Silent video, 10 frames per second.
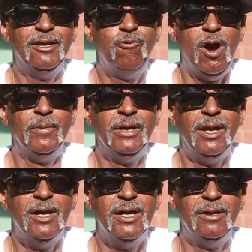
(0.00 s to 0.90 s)
this woman
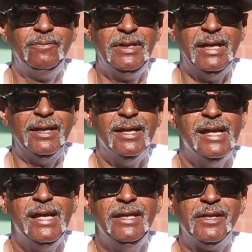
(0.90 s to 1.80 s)
loved dick.
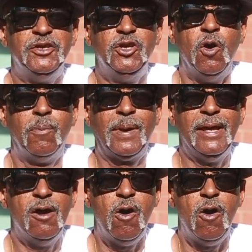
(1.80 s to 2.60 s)
He said, she gonna play